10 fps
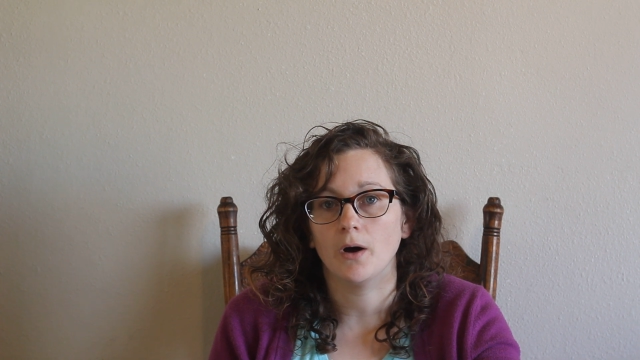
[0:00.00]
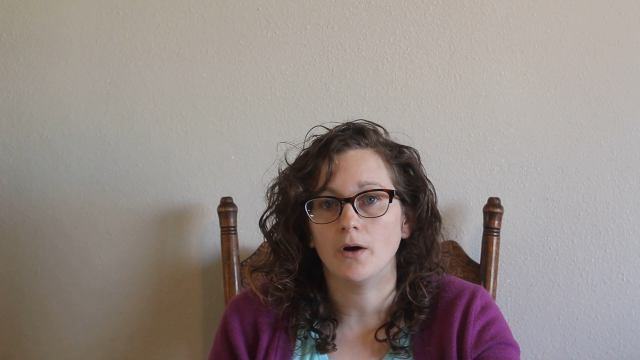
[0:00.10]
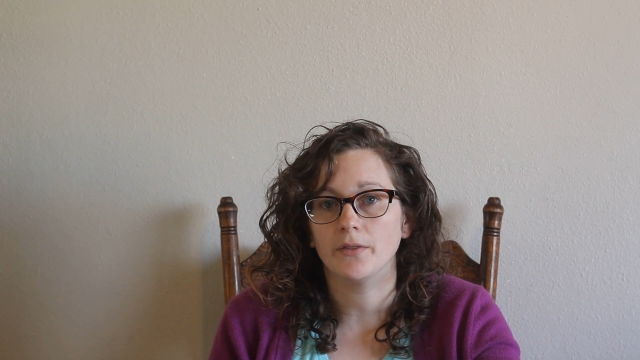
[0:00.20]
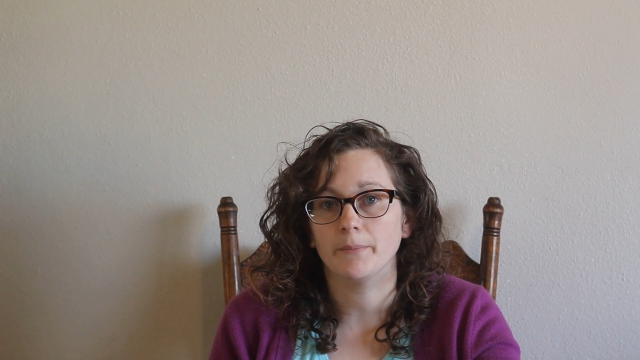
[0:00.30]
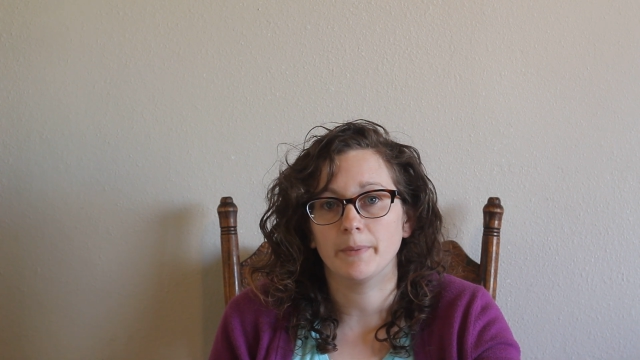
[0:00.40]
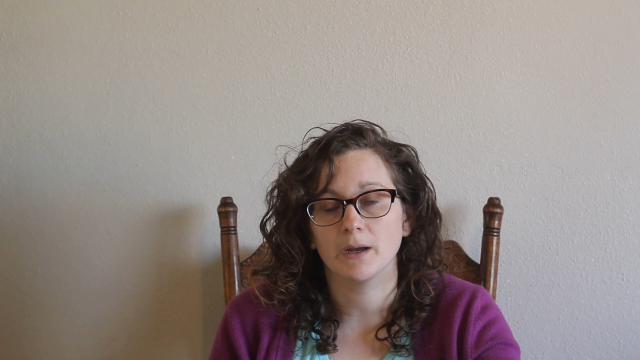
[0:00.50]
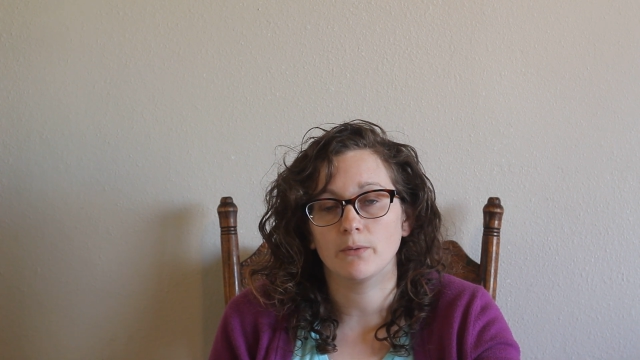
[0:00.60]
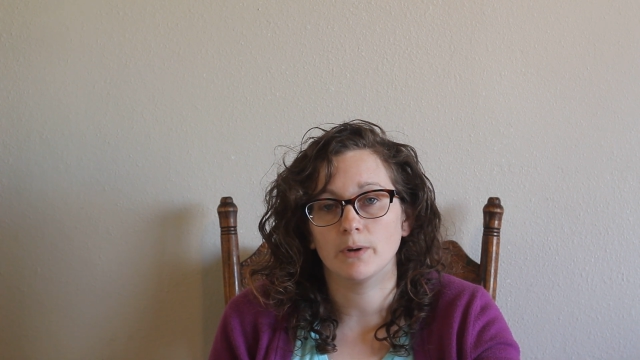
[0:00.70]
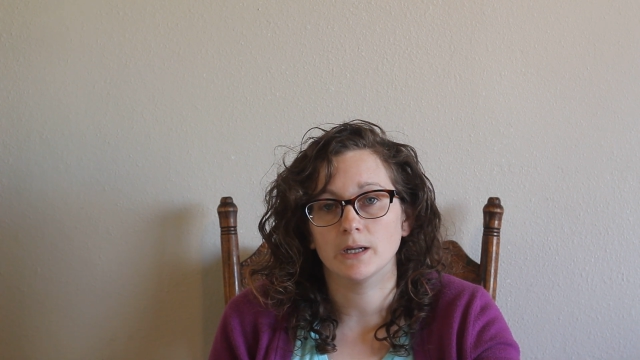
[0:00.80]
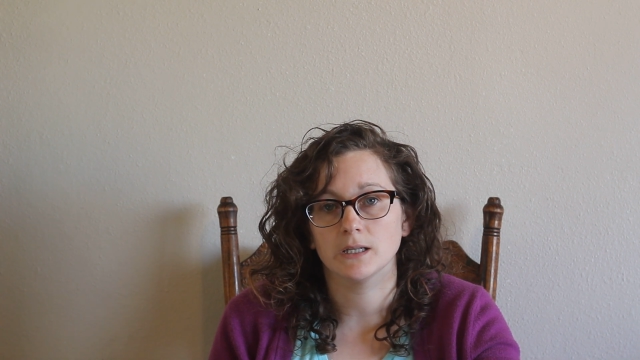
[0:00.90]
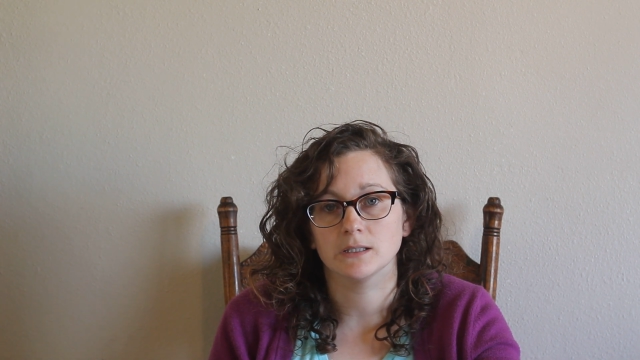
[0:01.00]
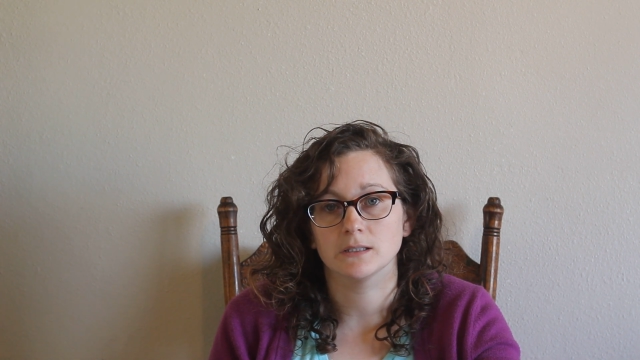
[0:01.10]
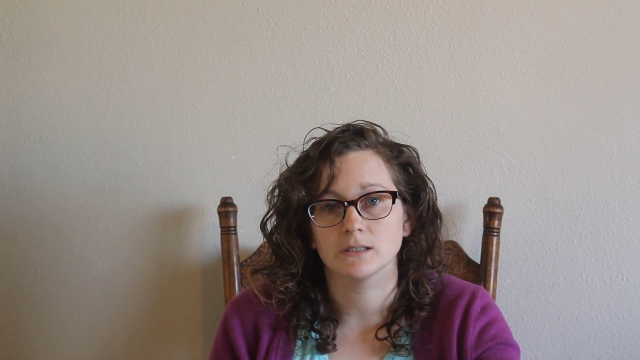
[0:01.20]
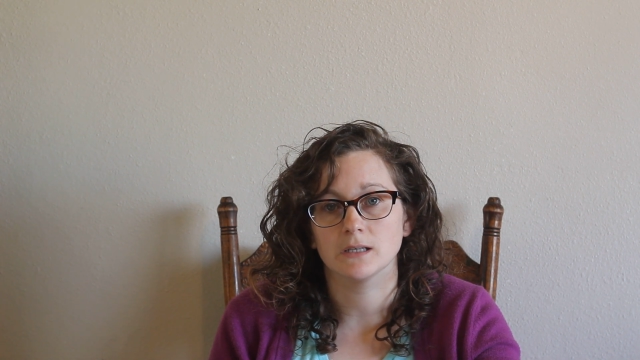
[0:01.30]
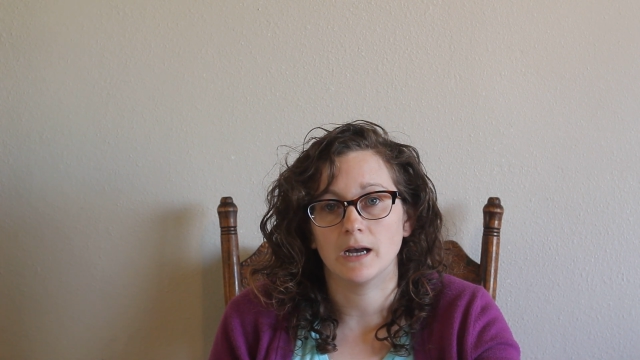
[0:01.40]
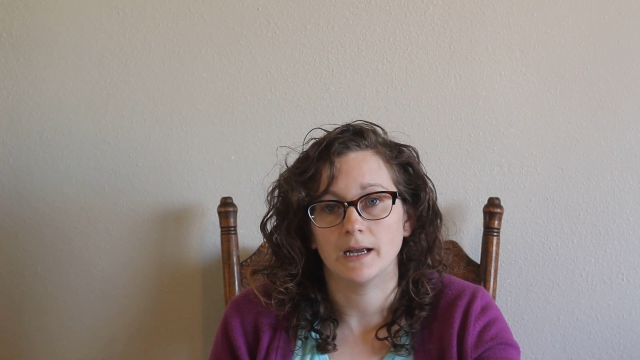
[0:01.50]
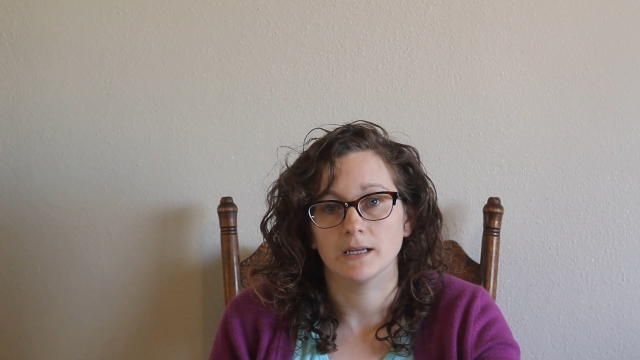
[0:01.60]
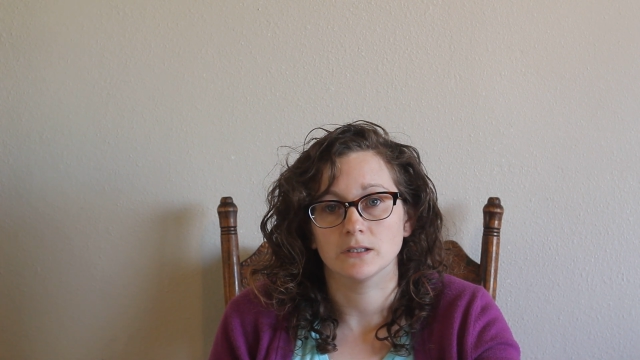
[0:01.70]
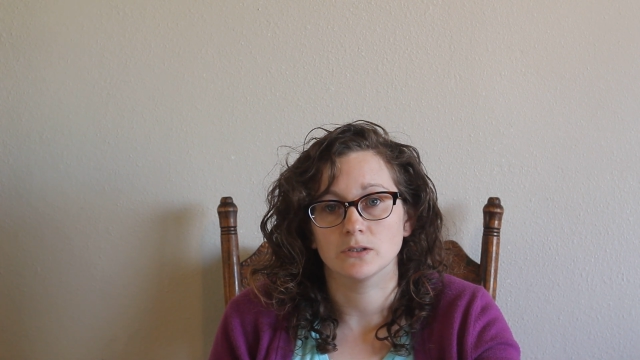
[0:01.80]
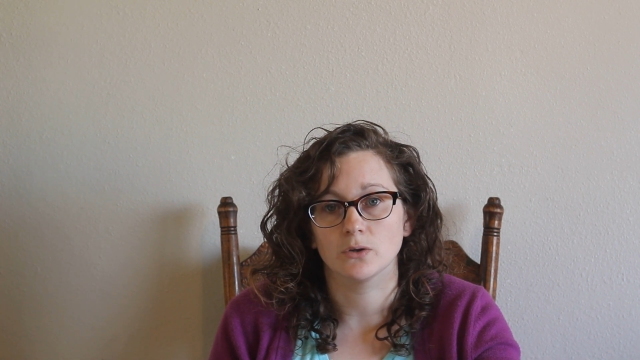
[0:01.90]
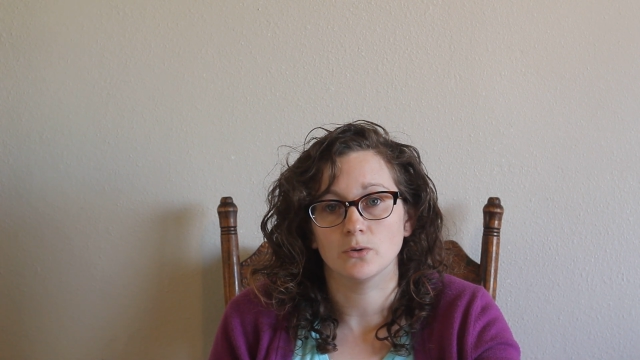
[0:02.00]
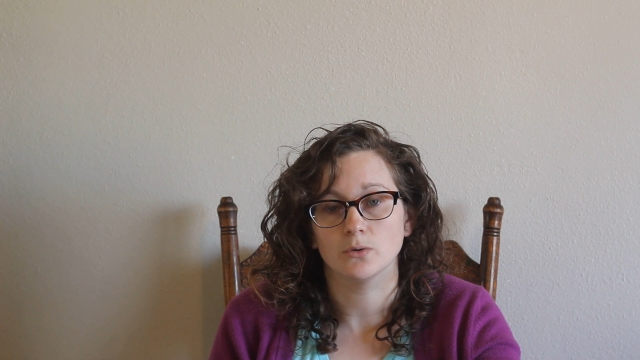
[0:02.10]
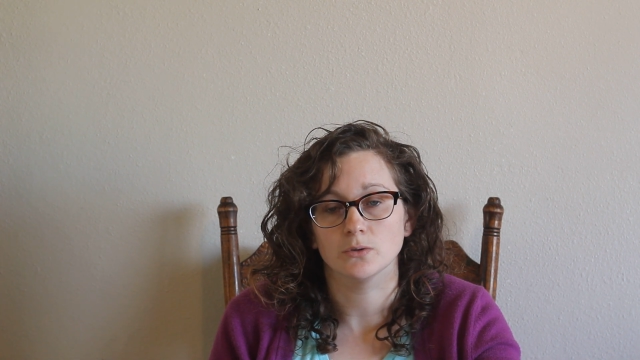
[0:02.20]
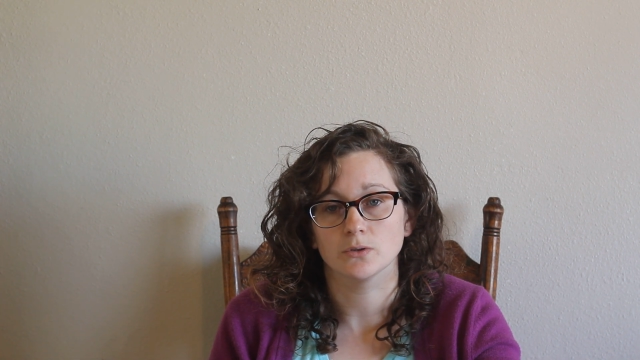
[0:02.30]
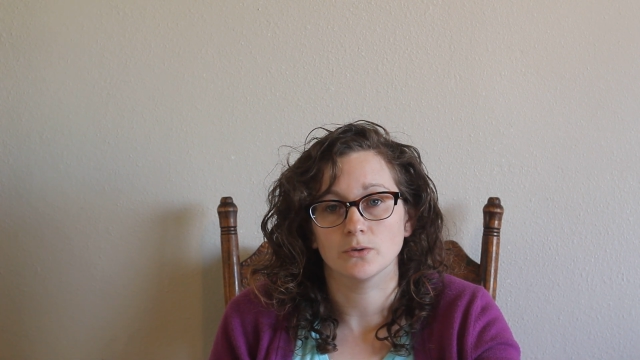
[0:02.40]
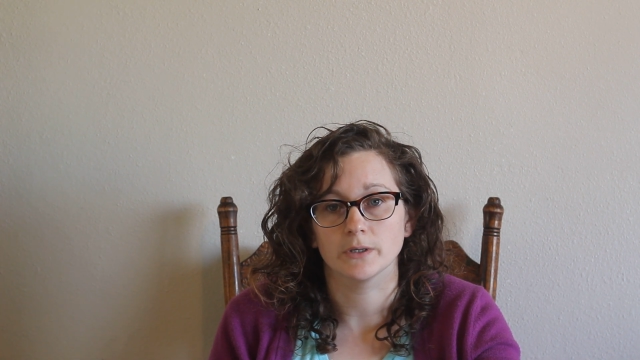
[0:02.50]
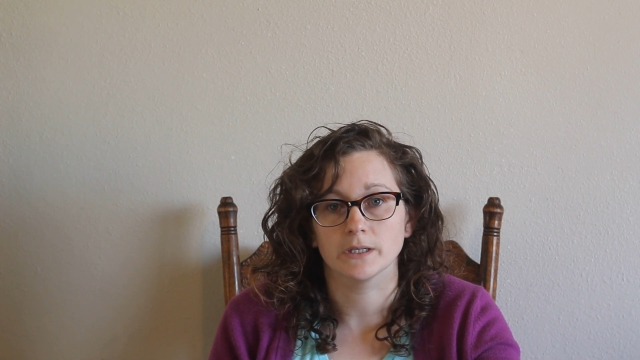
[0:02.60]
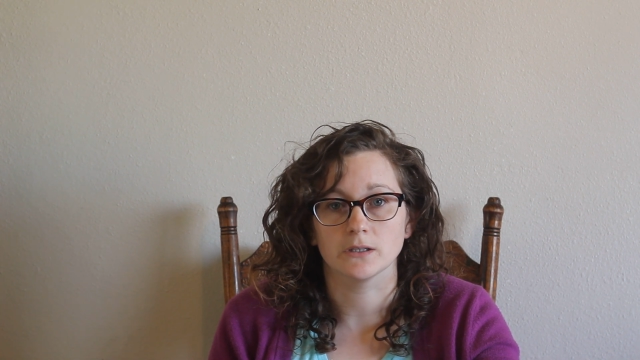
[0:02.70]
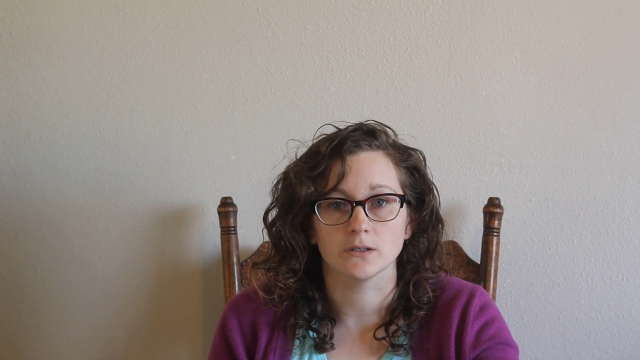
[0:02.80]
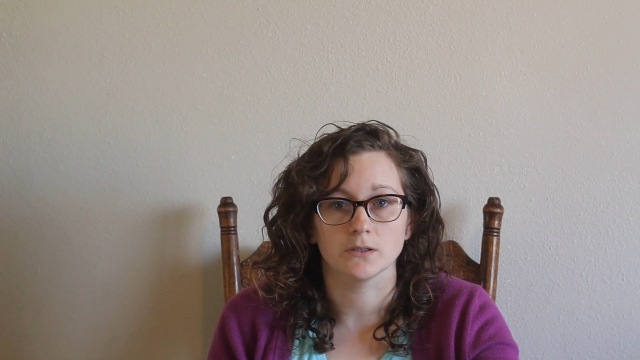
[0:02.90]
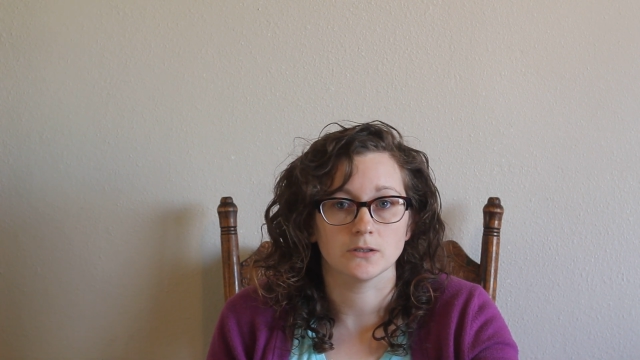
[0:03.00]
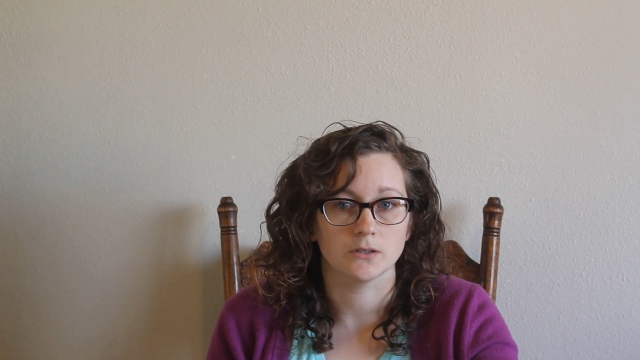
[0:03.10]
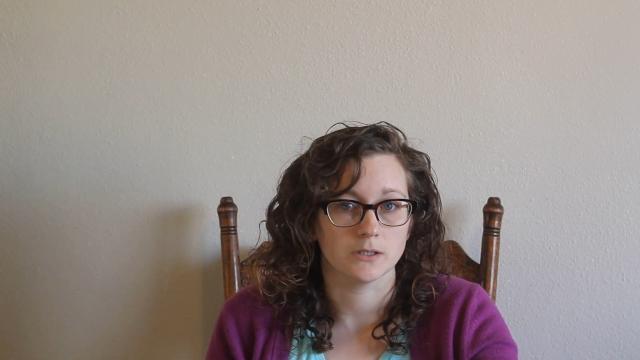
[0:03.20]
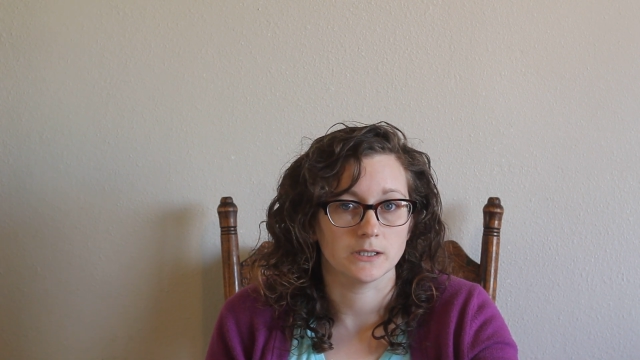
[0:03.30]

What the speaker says: all the big ones I sold or either turned